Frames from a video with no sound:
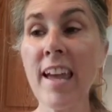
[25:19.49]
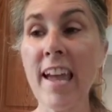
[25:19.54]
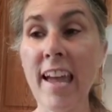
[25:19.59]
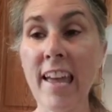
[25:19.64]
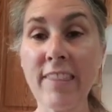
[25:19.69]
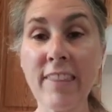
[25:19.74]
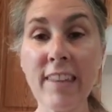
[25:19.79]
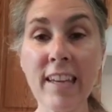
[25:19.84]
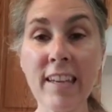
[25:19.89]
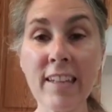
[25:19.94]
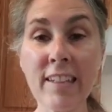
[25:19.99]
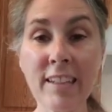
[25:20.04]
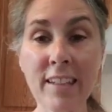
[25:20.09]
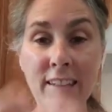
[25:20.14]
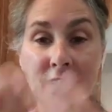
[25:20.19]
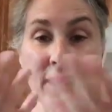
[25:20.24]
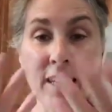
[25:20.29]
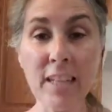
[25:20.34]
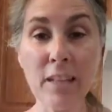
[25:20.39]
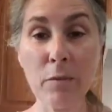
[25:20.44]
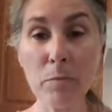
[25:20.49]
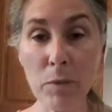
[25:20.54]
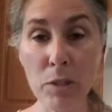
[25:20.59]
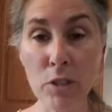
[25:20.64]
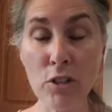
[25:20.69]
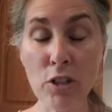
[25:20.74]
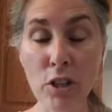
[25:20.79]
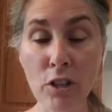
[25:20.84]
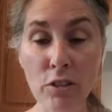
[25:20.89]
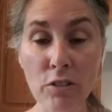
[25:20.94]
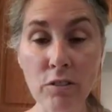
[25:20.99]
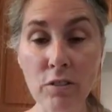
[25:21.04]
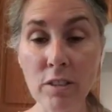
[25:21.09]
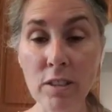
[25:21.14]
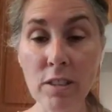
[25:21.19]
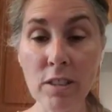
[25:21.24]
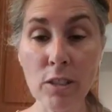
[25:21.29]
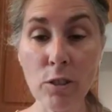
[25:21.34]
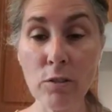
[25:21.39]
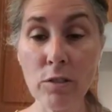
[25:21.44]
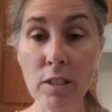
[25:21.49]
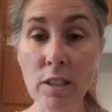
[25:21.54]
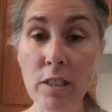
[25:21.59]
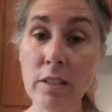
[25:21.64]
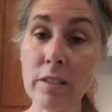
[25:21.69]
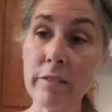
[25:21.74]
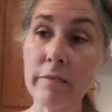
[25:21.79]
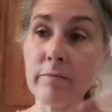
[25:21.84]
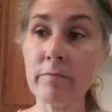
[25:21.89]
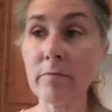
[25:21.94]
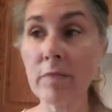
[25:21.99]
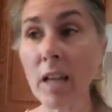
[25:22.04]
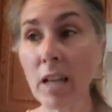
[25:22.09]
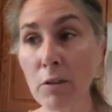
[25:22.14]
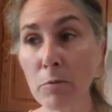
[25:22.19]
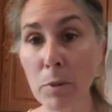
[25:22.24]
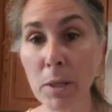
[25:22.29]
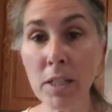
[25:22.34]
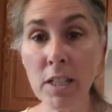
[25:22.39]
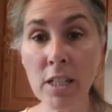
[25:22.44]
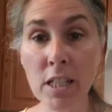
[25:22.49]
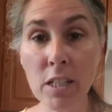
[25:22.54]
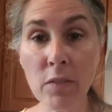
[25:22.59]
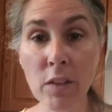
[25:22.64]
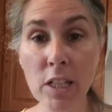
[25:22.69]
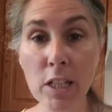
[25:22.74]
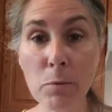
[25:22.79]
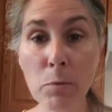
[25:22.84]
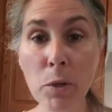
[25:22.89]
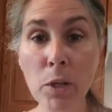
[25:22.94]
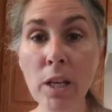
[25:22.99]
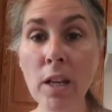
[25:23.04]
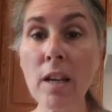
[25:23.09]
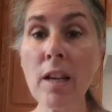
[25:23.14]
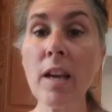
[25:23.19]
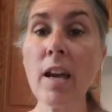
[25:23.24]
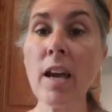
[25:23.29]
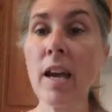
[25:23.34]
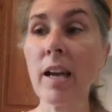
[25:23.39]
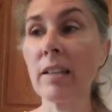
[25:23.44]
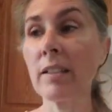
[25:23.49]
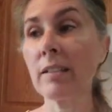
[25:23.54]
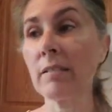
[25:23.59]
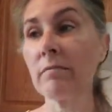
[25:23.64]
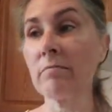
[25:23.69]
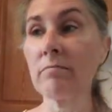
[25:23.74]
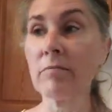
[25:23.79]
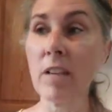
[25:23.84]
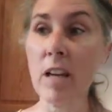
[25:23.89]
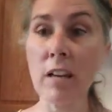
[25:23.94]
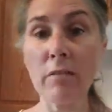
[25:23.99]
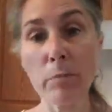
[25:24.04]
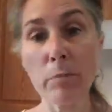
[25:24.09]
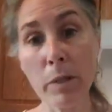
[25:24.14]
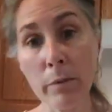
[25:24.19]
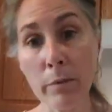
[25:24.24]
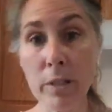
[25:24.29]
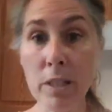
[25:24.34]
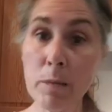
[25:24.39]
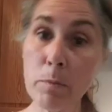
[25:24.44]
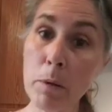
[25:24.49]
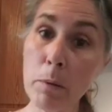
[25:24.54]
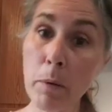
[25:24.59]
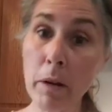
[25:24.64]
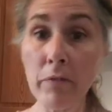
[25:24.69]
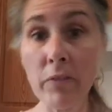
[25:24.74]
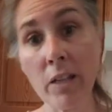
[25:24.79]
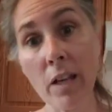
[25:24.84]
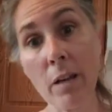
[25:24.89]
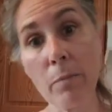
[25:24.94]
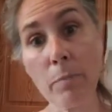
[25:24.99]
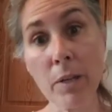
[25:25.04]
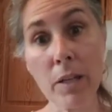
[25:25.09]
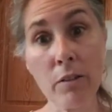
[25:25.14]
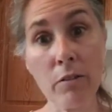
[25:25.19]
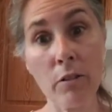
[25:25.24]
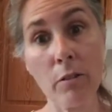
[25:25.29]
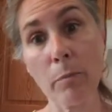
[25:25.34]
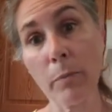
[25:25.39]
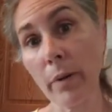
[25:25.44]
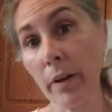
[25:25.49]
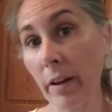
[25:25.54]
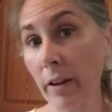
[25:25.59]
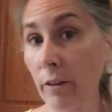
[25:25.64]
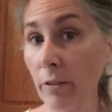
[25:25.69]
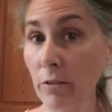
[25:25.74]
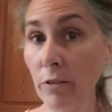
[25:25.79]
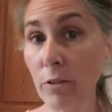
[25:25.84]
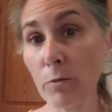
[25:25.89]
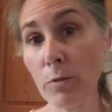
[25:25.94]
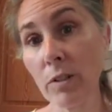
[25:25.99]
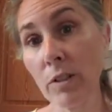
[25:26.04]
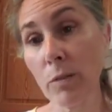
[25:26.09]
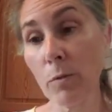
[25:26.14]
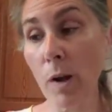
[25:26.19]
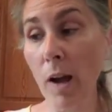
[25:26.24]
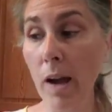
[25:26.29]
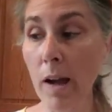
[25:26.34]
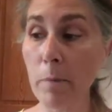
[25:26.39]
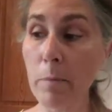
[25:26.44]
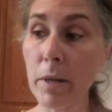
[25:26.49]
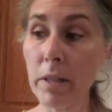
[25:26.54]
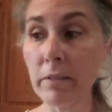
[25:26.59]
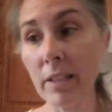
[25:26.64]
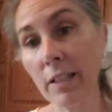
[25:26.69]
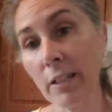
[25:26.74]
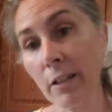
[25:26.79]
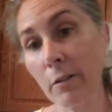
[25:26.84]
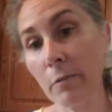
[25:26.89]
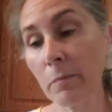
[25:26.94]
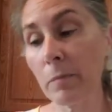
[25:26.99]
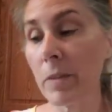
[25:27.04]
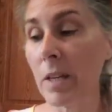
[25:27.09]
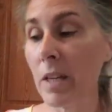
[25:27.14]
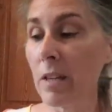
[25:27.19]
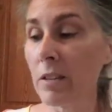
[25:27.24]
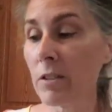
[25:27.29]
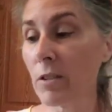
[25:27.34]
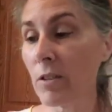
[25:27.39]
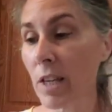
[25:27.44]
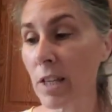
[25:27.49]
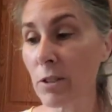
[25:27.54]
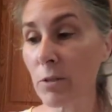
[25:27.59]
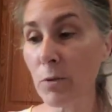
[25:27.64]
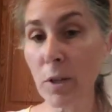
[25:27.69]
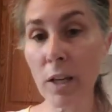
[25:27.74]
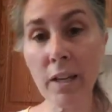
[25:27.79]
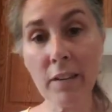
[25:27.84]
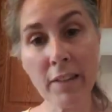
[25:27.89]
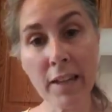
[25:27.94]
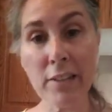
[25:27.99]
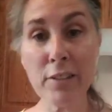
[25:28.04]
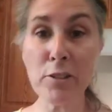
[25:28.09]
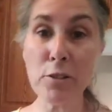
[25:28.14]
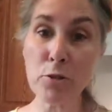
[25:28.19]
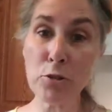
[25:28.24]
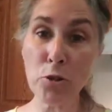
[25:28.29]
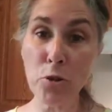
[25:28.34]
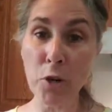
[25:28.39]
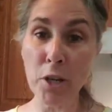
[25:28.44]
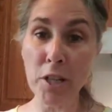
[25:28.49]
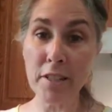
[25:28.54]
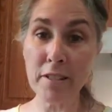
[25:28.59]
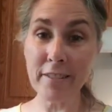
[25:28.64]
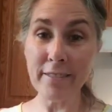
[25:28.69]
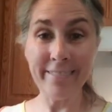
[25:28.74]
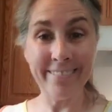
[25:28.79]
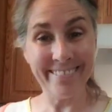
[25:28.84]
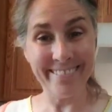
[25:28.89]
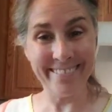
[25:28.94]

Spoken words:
and then they can be shared. So, because not everybody does Facebook, and not everybody wants to be in my VIP group, and I don't know really why, but they don't. So that's okay. That's their choice.